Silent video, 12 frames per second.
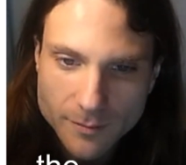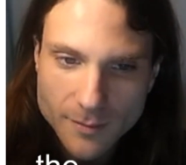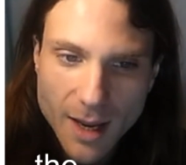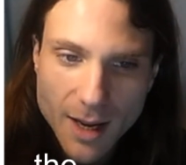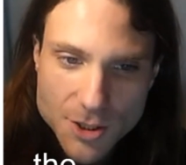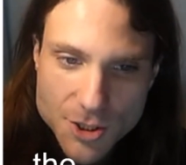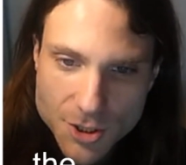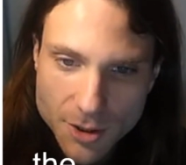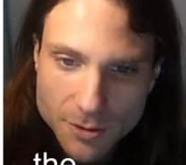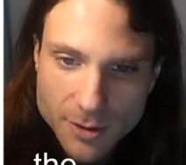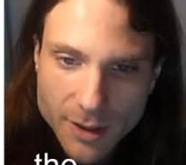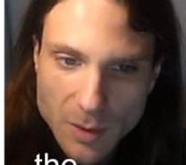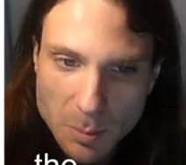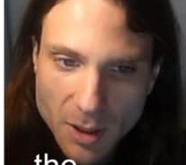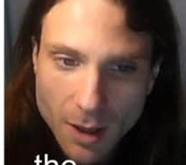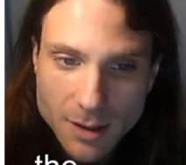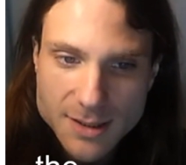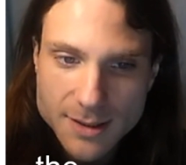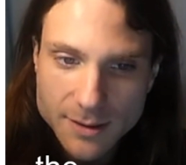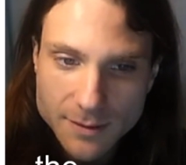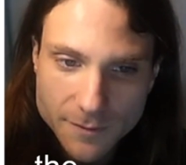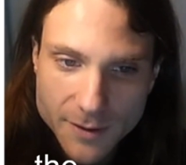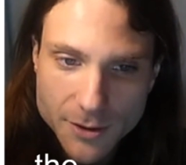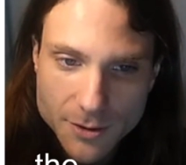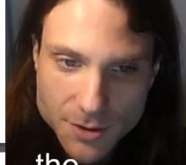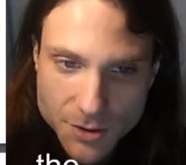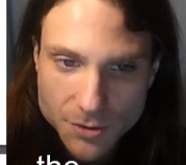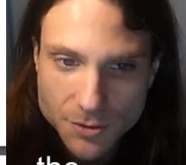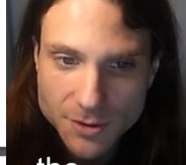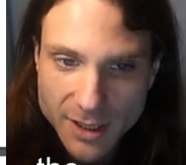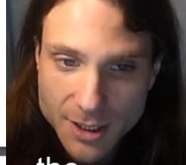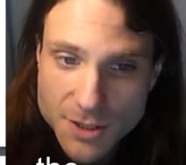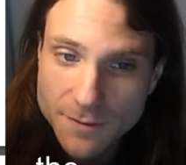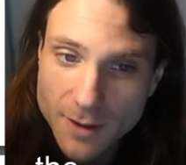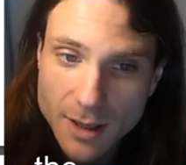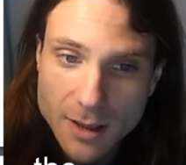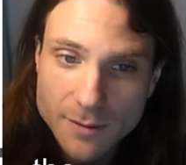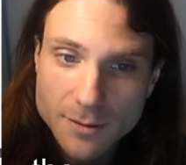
As shown in the box in Figure 2-5,